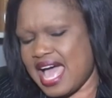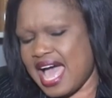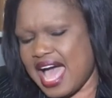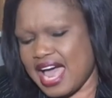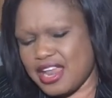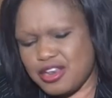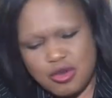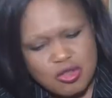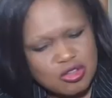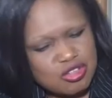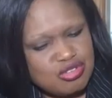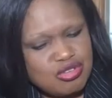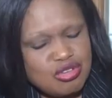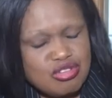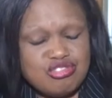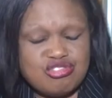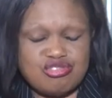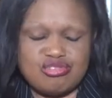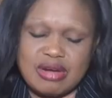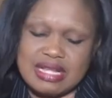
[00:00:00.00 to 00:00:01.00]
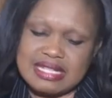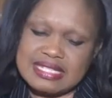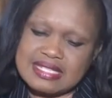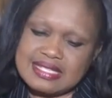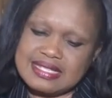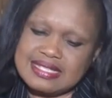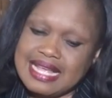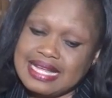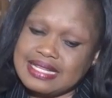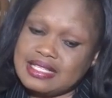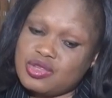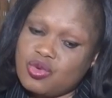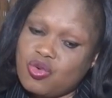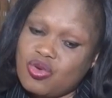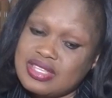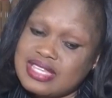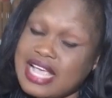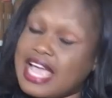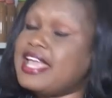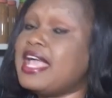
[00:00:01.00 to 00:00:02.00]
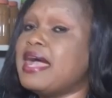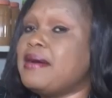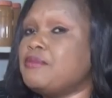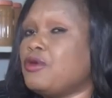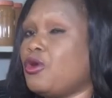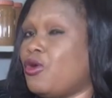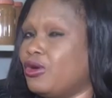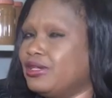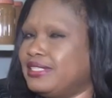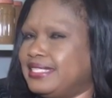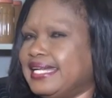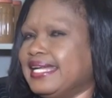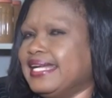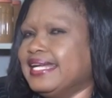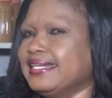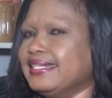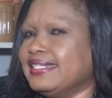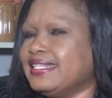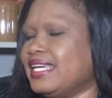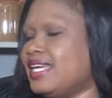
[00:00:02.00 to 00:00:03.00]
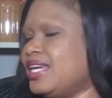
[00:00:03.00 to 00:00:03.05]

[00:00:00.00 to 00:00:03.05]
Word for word: and those nutrients that water yam content.